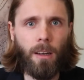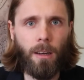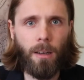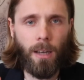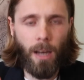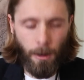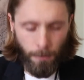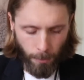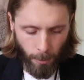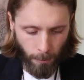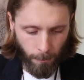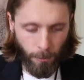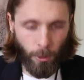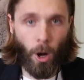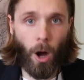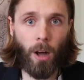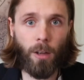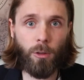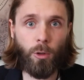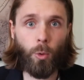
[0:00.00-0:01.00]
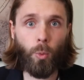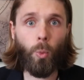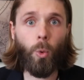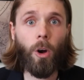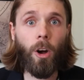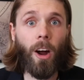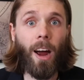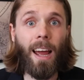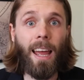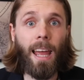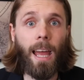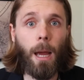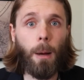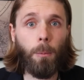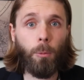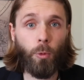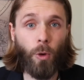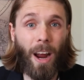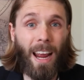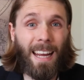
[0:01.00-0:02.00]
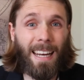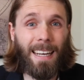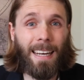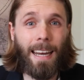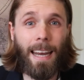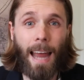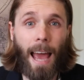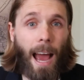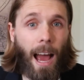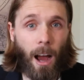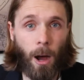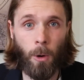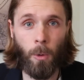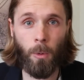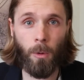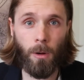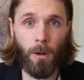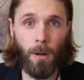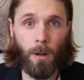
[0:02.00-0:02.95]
never have got to where I am right now.